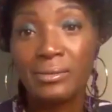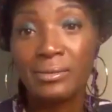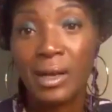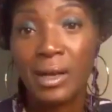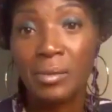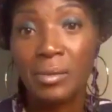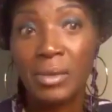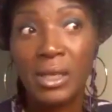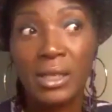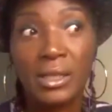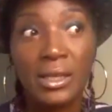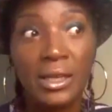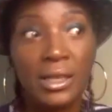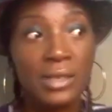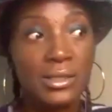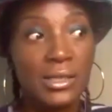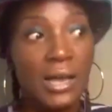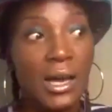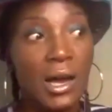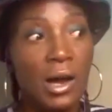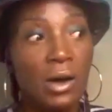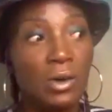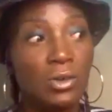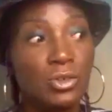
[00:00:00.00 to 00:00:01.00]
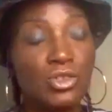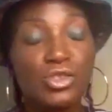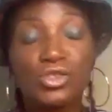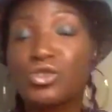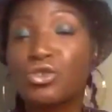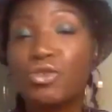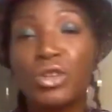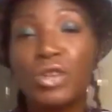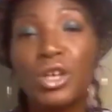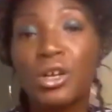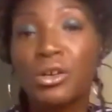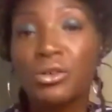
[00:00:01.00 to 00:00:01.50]
I mean, that's how
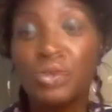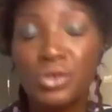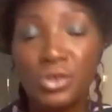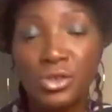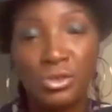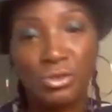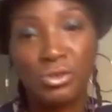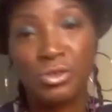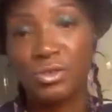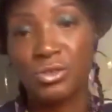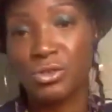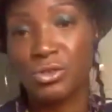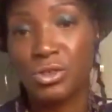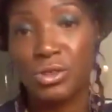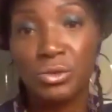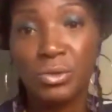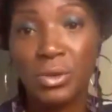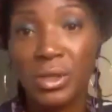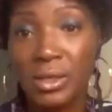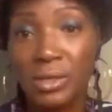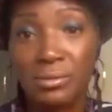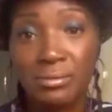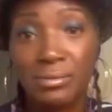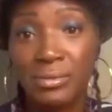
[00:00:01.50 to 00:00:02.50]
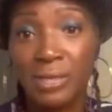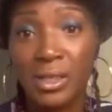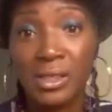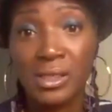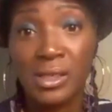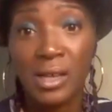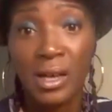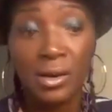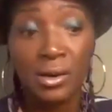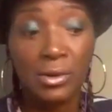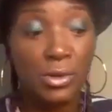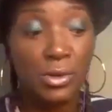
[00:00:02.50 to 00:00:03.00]
studios used to do it. That's
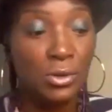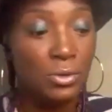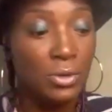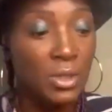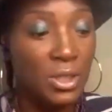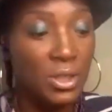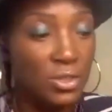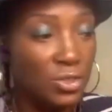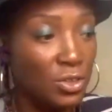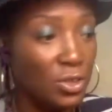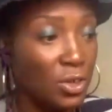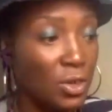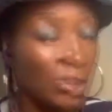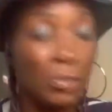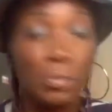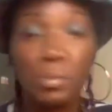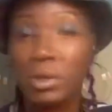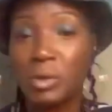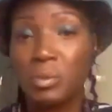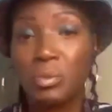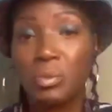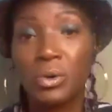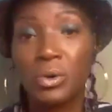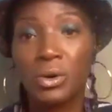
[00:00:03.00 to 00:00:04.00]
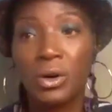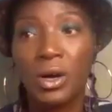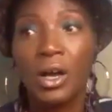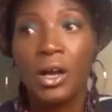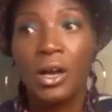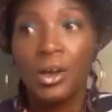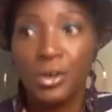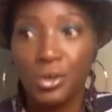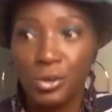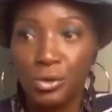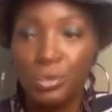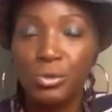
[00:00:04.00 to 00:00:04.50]
how you get to know people
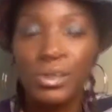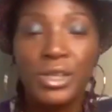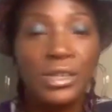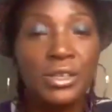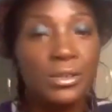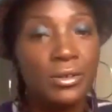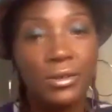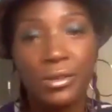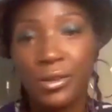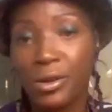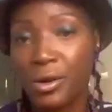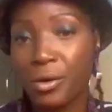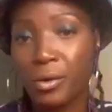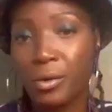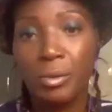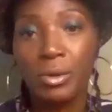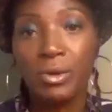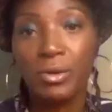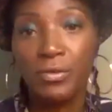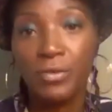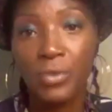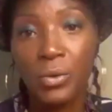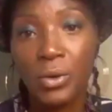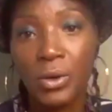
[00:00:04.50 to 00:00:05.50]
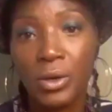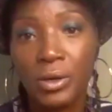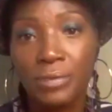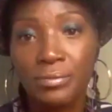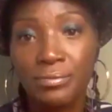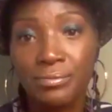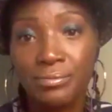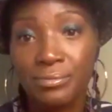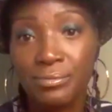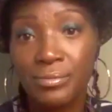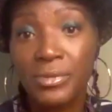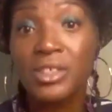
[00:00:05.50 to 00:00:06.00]
you didn't know before.
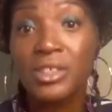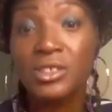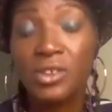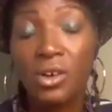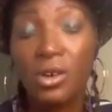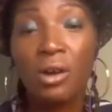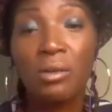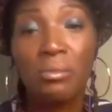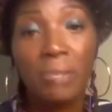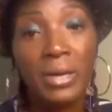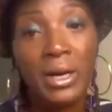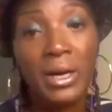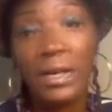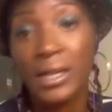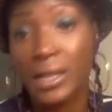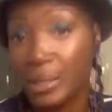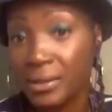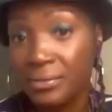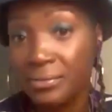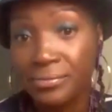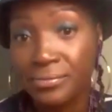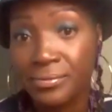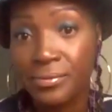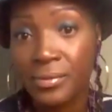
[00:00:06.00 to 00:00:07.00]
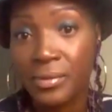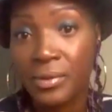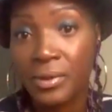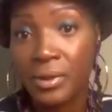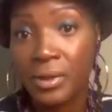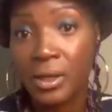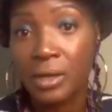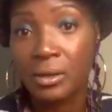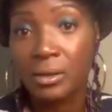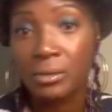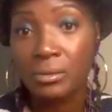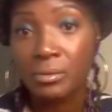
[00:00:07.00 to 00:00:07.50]
It's called money
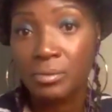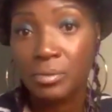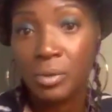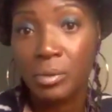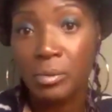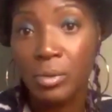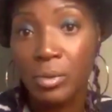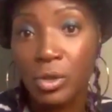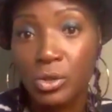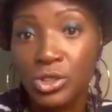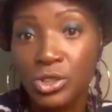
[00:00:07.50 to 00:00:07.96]
and promotion.